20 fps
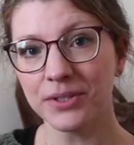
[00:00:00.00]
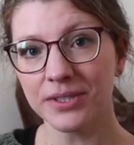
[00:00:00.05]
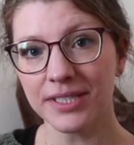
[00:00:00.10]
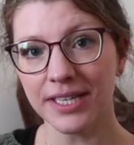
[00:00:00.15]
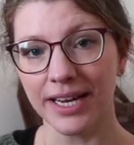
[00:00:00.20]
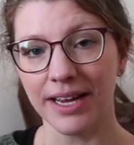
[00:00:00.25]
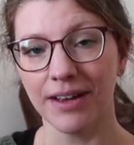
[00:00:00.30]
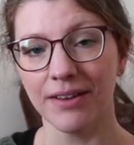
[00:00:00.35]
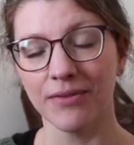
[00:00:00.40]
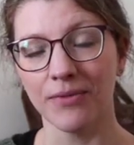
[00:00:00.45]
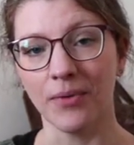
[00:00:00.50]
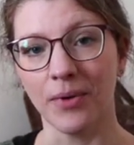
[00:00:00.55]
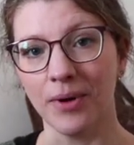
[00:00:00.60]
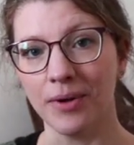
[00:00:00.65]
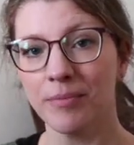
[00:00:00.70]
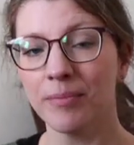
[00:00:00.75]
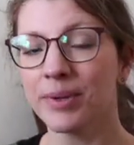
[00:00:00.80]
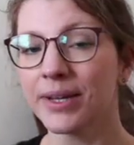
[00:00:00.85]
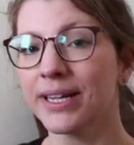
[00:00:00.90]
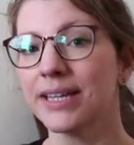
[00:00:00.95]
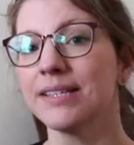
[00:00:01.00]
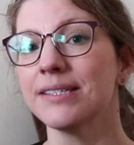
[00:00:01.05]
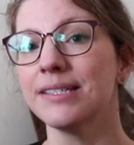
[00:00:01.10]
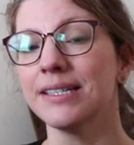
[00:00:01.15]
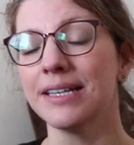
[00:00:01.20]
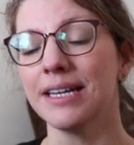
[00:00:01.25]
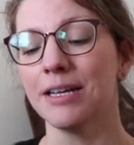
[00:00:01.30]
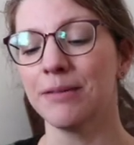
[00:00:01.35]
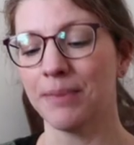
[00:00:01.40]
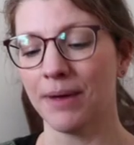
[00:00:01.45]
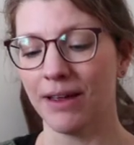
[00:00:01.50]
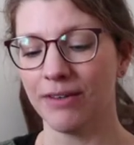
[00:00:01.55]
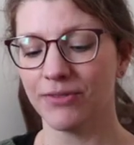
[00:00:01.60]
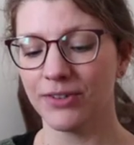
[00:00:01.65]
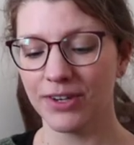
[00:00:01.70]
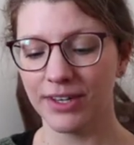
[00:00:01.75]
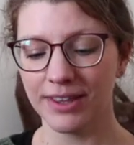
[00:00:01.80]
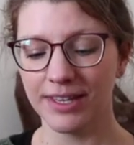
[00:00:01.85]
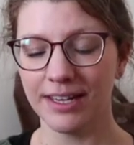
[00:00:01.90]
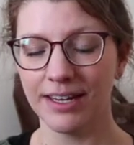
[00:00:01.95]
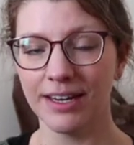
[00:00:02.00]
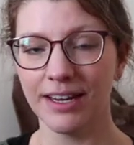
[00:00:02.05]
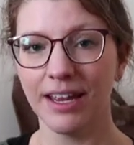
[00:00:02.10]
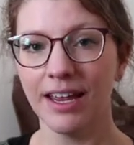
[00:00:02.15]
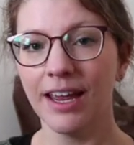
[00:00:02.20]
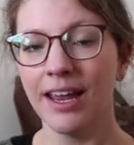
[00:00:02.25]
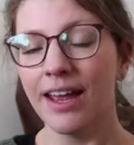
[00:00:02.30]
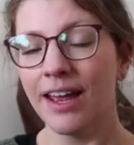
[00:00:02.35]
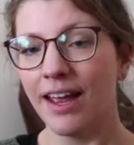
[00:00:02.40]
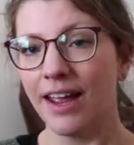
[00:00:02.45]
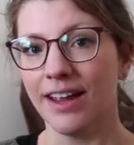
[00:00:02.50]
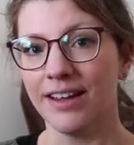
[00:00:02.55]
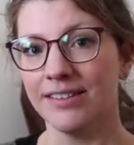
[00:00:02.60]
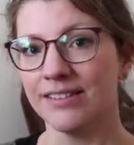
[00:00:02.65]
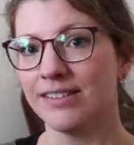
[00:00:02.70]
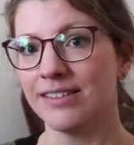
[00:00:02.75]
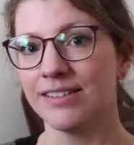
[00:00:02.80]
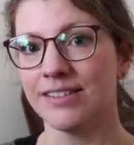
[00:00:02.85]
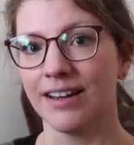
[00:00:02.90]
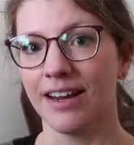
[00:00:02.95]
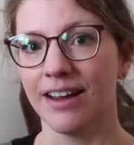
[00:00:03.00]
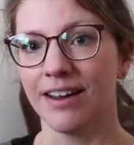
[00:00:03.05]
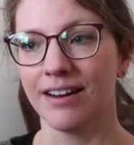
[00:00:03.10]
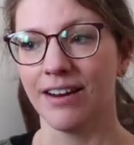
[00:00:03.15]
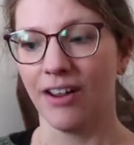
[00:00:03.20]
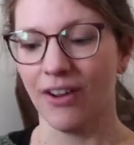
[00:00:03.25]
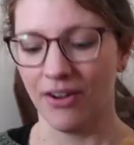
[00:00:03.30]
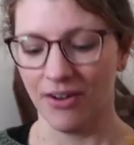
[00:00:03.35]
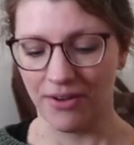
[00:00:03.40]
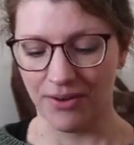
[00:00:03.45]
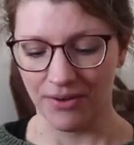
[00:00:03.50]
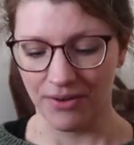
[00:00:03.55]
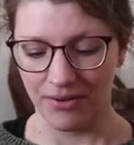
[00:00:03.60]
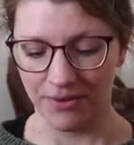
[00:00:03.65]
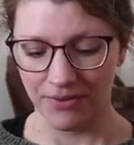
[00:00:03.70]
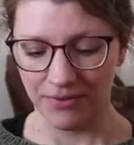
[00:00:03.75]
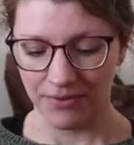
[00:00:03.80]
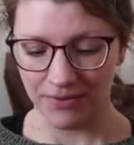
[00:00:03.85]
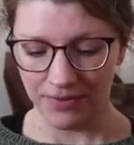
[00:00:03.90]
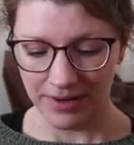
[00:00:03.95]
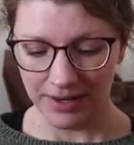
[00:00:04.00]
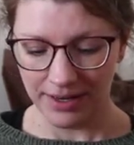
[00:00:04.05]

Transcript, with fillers: to have one place to keep everything instead of